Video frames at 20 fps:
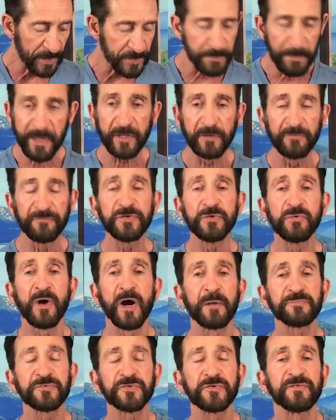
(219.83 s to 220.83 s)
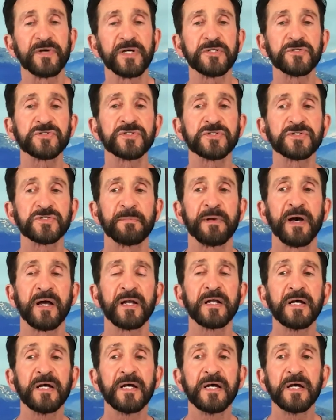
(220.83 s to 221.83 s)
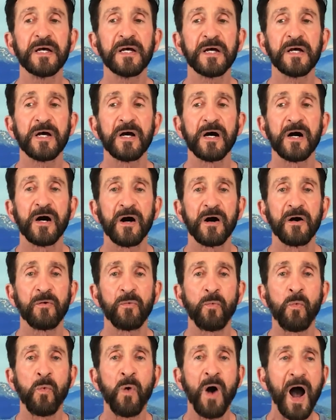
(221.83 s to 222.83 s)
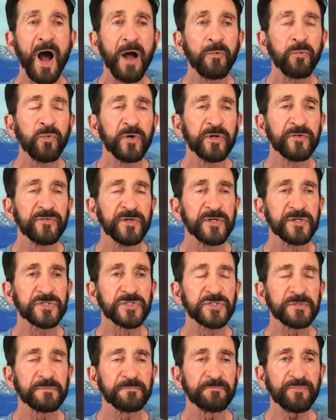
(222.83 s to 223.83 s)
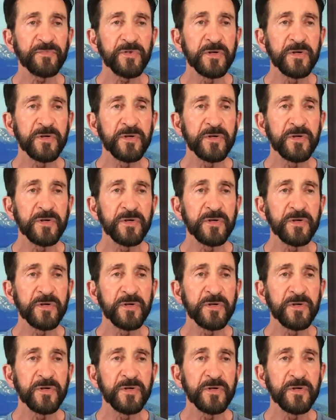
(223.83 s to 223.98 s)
Let's make a few observations about uh, why would this